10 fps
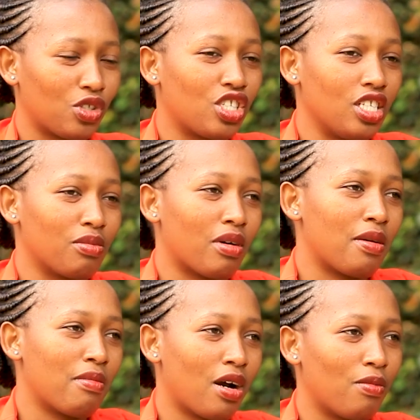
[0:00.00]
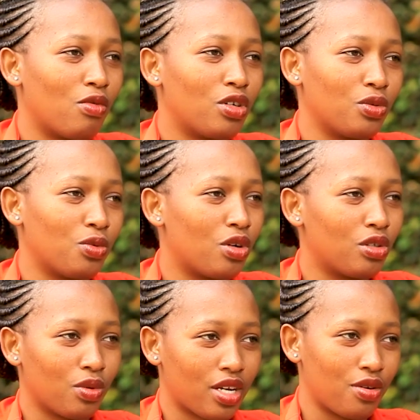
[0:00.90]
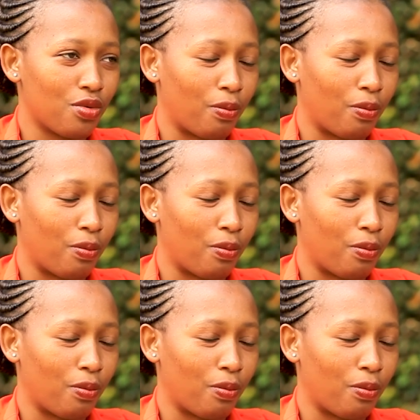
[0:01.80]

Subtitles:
She's my mom. What do I do?